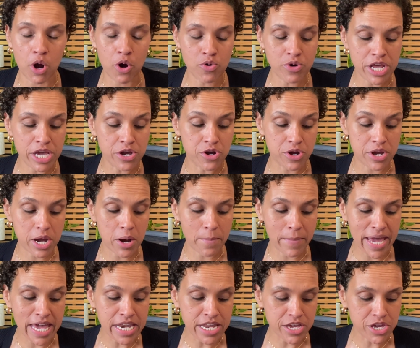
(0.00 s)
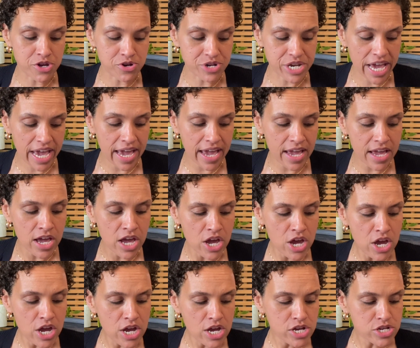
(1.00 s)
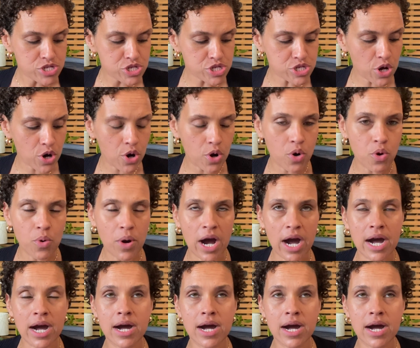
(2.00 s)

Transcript: owning or commanding your day. So